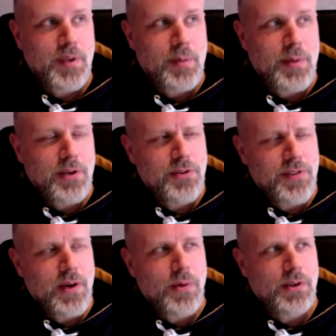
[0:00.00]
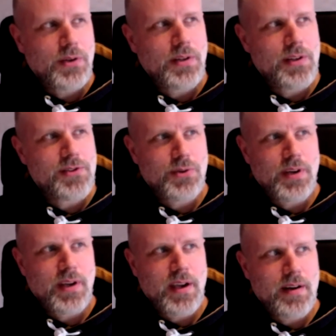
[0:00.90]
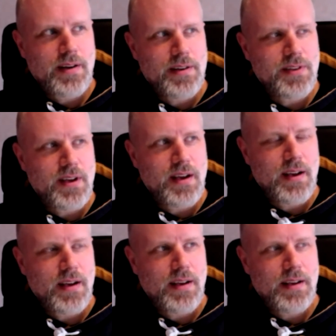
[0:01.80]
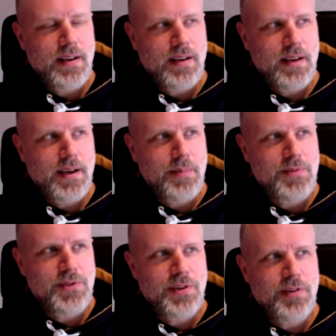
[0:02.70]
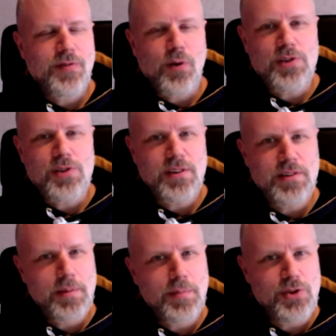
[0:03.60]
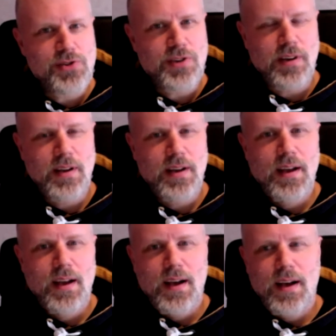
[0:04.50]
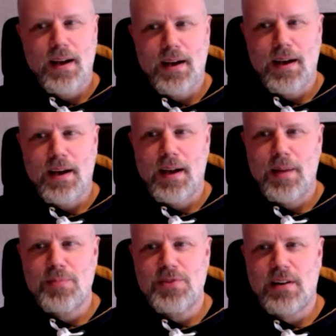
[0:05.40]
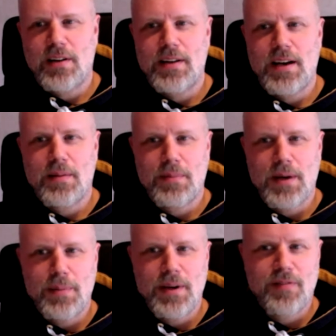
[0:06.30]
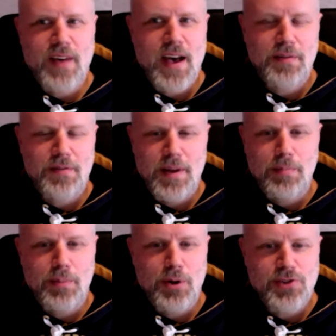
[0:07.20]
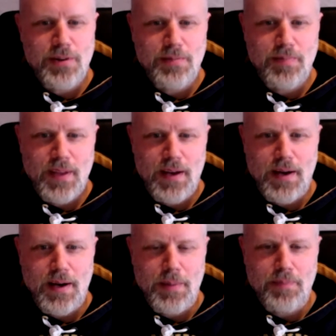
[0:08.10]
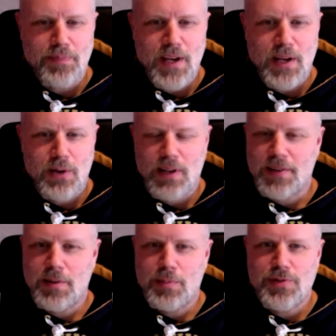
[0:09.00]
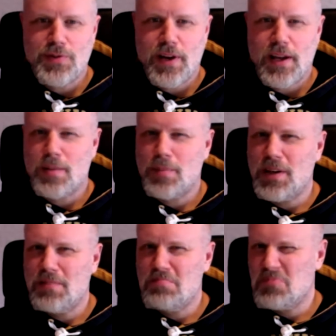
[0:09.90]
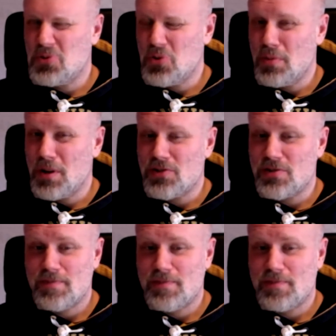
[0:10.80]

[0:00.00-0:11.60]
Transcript: But I do think what Google is doing here is, so they're pushing, and I'm generally not a big fan of them pushing. I don't like their push for AMP too much.